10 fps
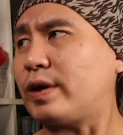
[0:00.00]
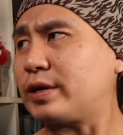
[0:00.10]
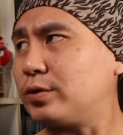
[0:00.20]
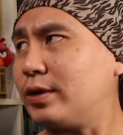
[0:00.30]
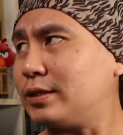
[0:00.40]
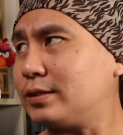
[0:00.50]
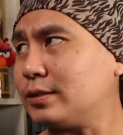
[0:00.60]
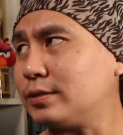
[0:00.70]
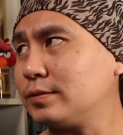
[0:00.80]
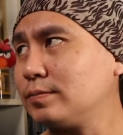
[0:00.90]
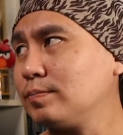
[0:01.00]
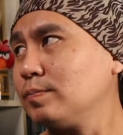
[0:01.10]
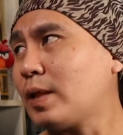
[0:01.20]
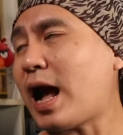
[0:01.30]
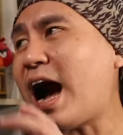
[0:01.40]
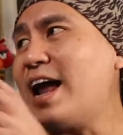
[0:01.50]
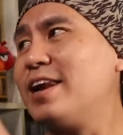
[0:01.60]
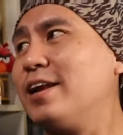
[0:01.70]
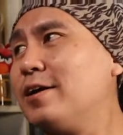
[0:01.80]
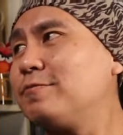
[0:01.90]
regulator. I
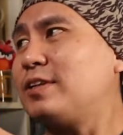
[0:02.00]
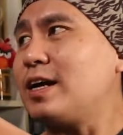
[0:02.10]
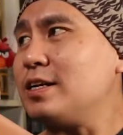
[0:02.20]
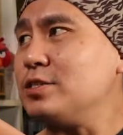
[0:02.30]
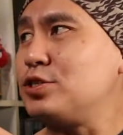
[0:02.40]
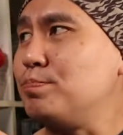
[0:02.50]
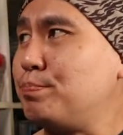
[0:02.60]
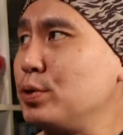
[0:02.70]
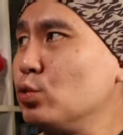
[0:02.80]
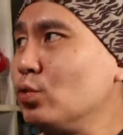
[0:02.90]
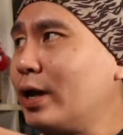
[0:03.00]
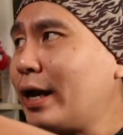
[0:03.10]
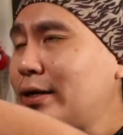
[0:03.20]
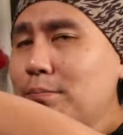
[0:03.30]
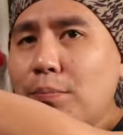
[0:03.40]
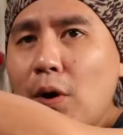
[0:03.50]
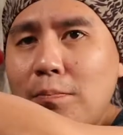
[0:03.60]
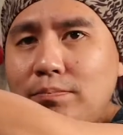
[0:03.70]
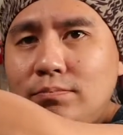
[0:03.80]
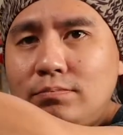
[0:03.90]
love that it's built like a bomb,
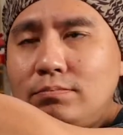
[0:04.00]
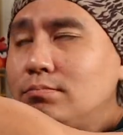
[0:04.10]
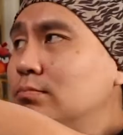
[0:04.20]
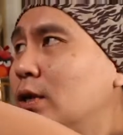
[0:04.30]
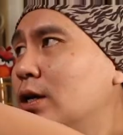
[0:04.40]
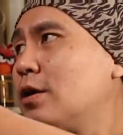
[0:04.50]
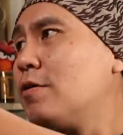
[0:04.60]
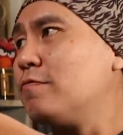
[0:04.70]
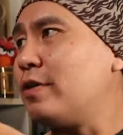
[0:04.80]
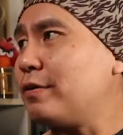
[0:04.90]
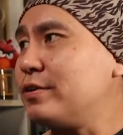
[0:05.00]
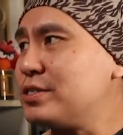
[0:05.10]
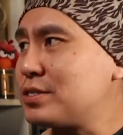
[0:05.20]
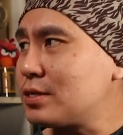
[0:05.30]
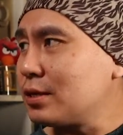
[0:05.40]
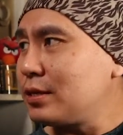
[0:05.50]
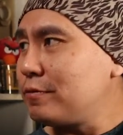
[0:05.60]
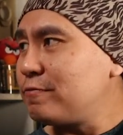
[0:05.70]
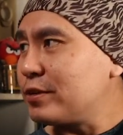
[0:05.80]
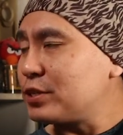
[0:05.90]
very sturdy
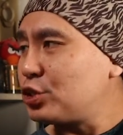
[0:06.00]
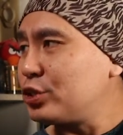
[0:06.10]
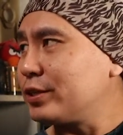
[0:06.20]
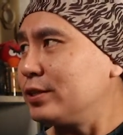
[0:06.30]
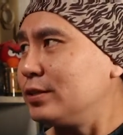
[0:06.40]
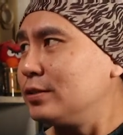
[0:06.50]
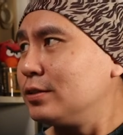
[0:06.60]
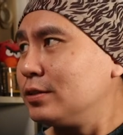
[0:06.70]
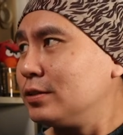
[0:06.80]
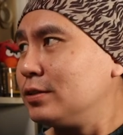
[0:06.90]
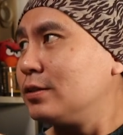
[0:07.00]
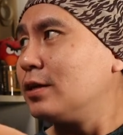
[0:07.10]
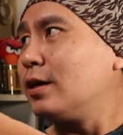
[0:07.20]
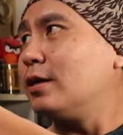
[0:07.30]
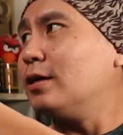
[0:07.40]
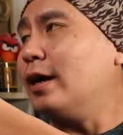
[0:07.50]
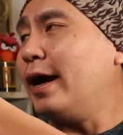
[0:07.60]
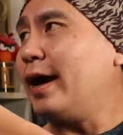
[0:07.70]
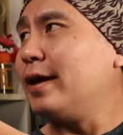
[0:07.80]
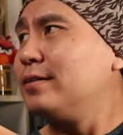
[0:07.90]
fixture,
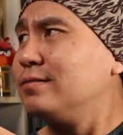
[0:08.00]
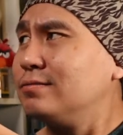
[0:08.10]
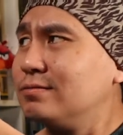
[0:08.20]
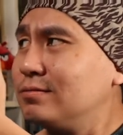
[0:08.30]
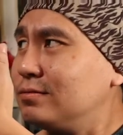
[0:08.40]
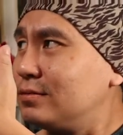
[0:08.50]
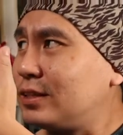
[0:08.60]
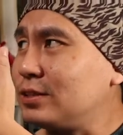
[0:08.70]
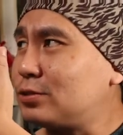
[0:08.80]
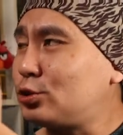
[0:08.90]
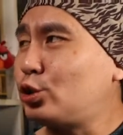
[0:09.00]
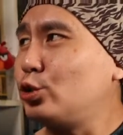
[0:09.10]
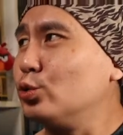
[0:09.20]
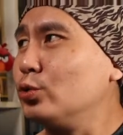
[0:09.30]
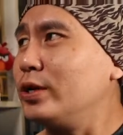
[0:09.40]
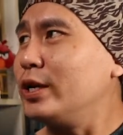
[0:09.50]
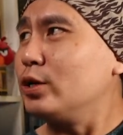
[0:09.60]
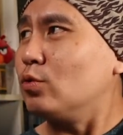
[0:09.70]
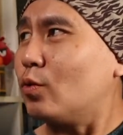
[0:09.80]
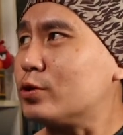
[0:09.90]
and the
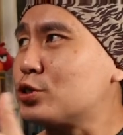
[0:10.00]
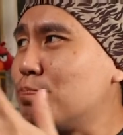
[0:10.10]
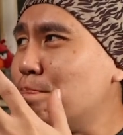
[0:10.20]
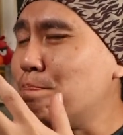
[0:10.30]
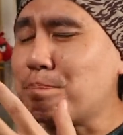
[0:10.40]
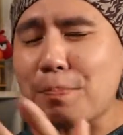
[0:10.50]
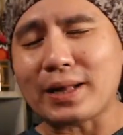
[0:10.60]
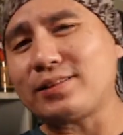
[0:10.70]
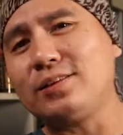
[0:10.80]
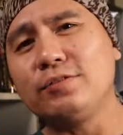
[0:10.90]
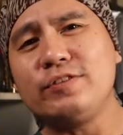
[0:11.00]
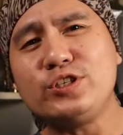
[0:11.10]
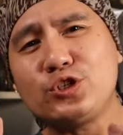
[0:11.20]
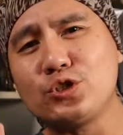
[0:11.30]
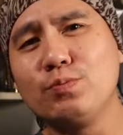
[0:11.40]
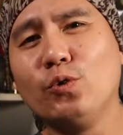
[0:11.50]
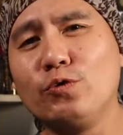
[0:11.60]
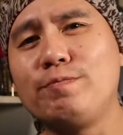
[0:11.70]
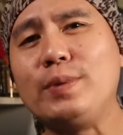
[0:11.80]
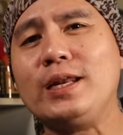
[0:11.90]
tuning was buttery
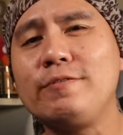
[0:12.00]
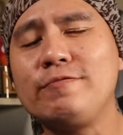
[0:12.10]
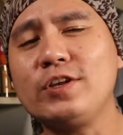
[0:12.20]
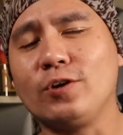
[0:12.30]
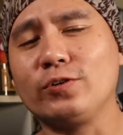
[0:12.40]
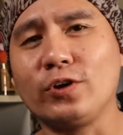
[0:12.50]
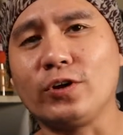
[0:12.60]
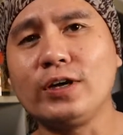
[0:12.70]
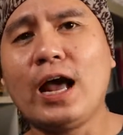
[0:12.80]
smooth, believe it or not.